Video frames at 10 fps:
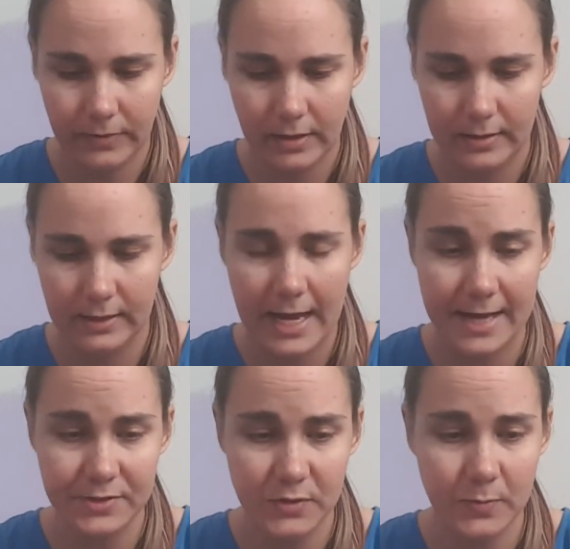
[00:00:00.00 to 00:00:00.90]

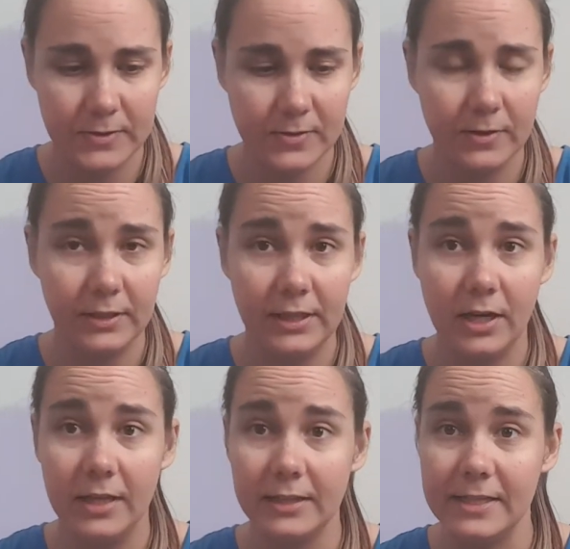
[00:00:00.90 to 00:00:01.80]
Last but certainly not
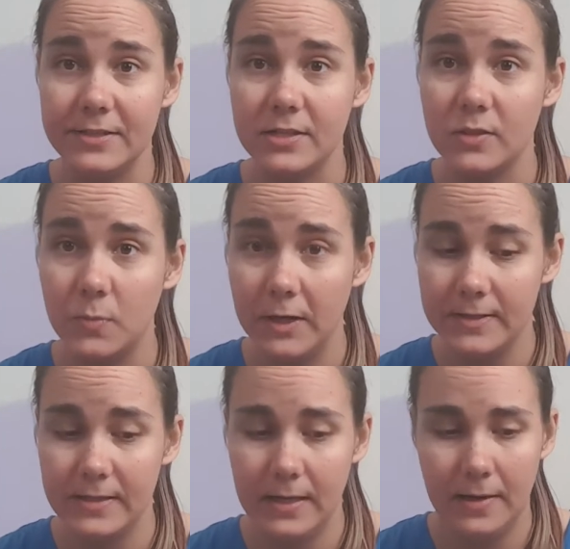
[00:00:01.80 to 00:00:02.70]
least is
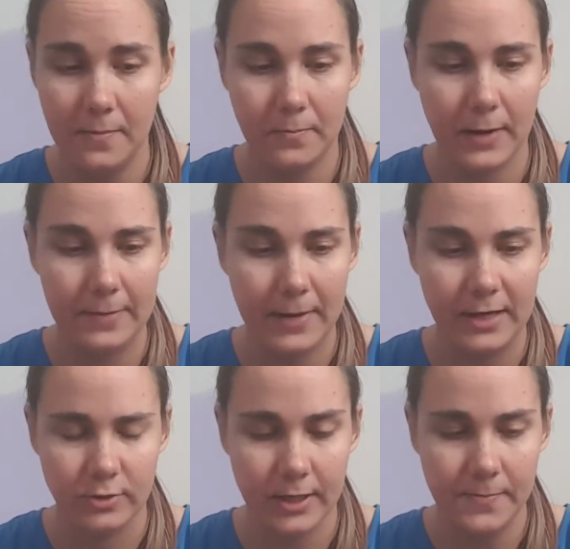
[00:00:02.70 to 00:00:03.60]
Pixi by
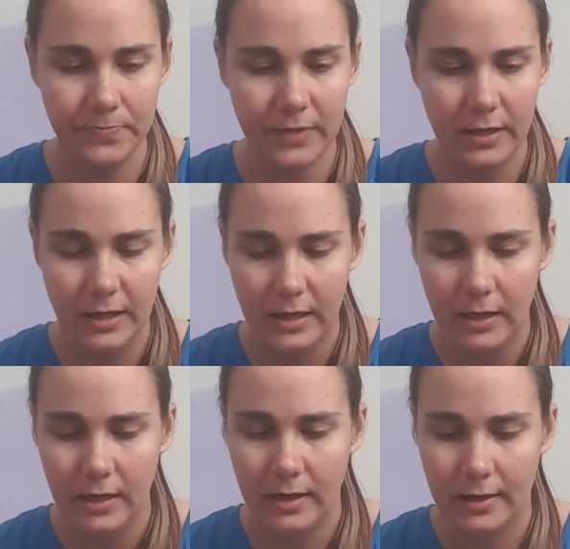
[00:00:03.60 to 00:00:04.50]
Petra.
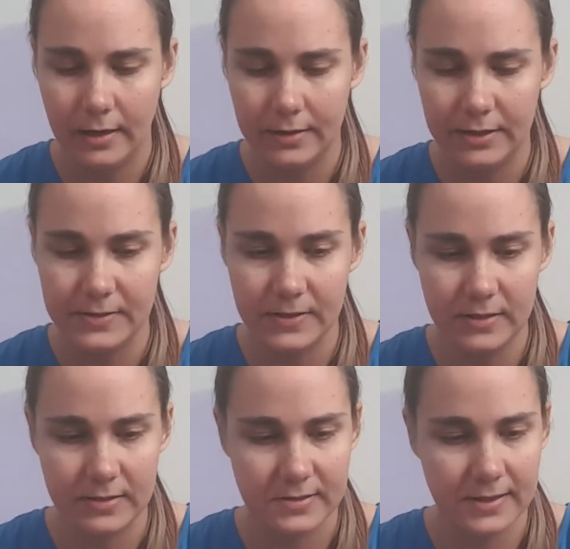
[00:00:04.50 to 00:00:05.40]
Uh, this
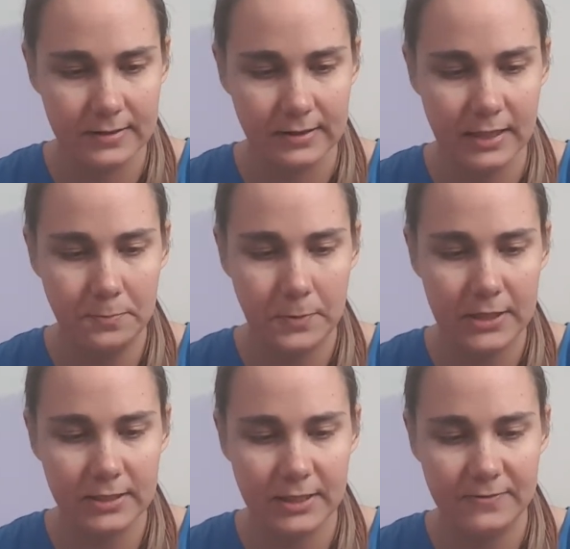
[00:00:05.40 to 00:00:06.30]
is Lip
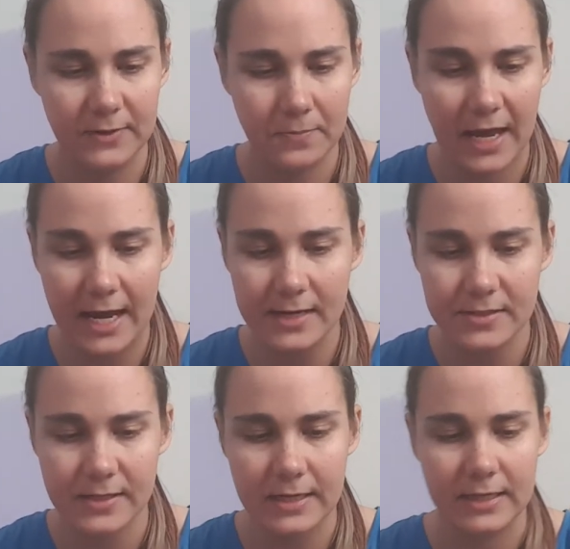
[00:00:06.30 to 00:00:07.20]
Lift Max
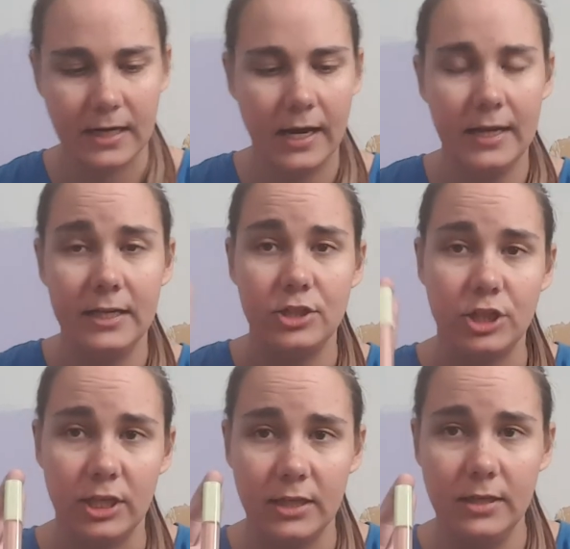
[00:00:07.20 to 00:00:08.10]
in Honey
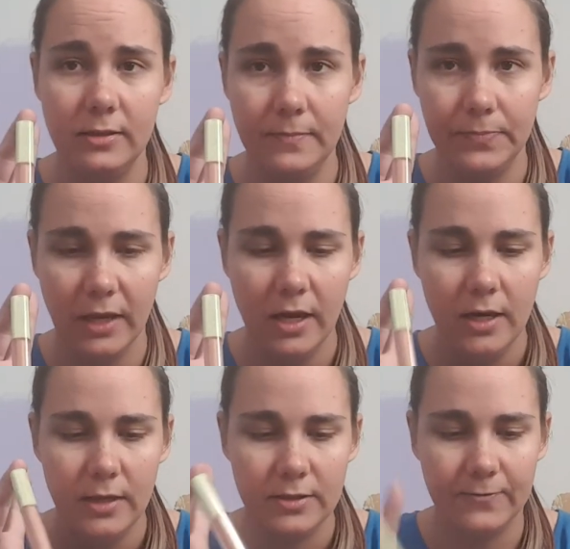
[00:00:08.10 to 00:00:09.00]
Sheen.
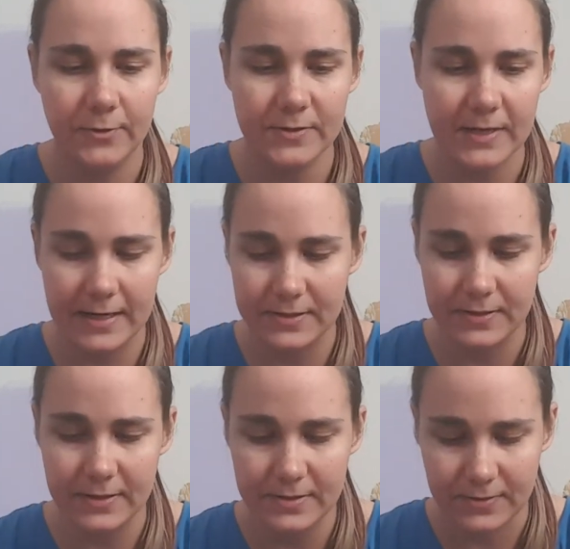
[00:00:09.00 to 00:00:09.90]
The full size of
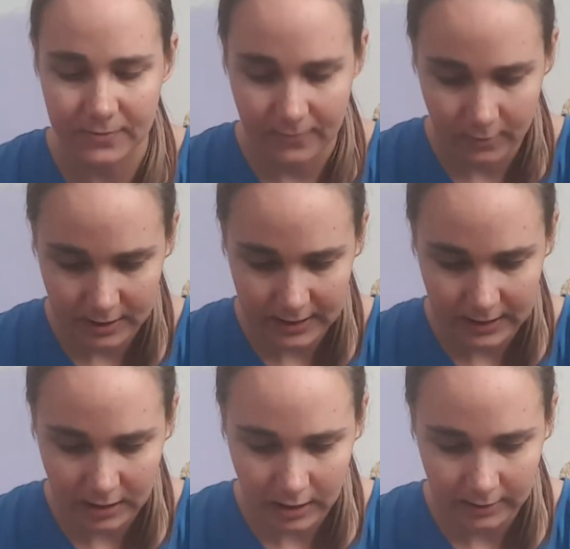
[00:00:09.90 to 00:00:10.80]
this is
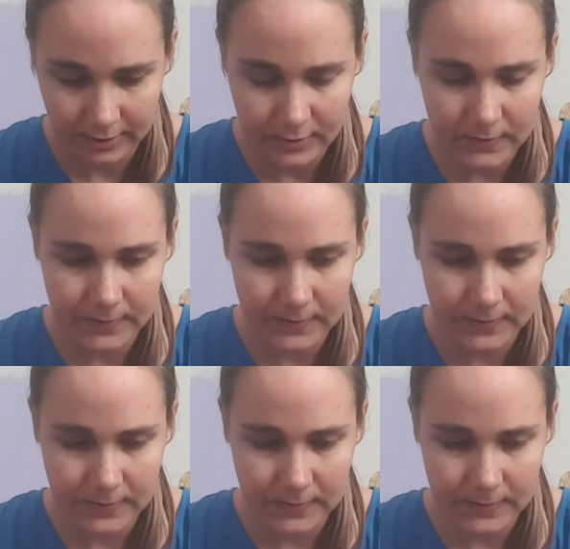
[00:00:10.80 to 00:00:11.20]
$14